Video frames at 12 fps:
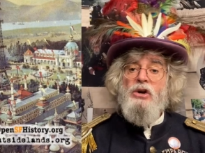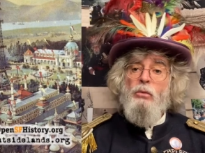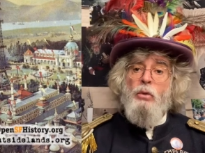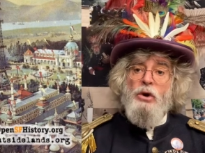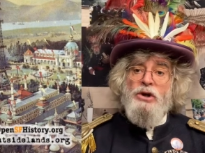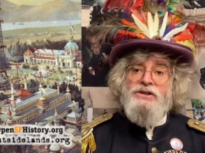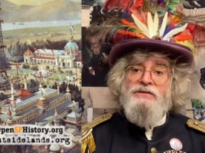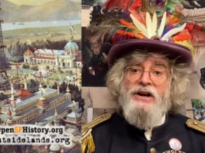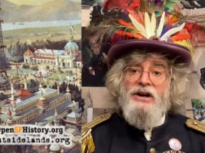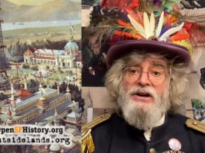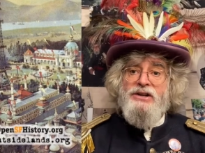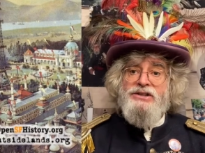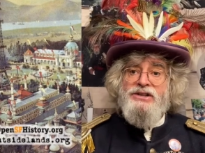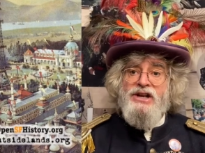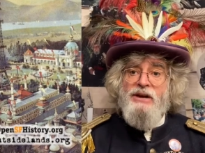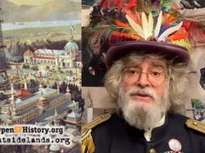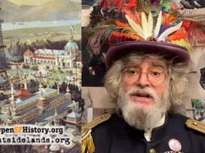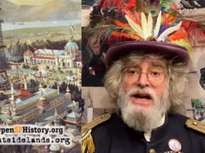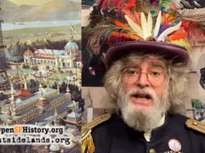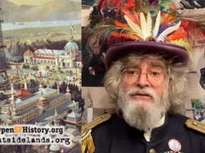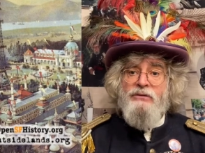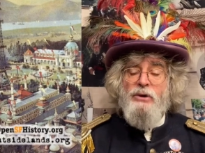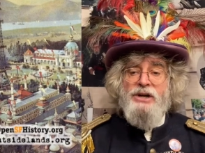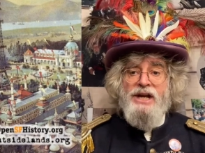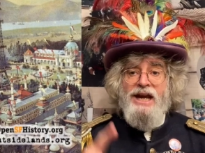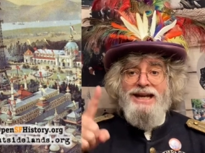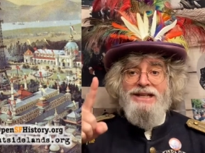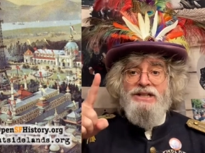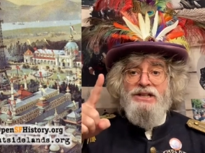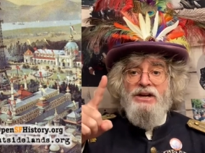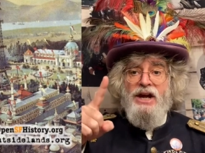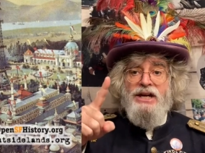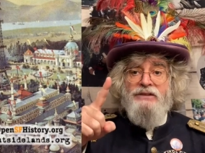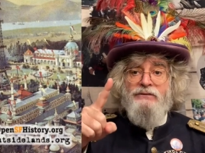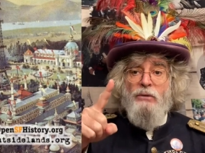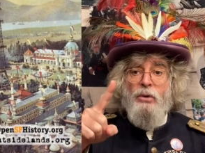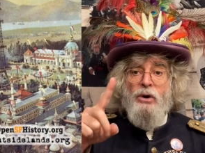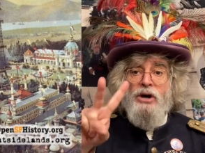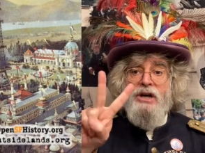World's Fairs to come to California, 1894,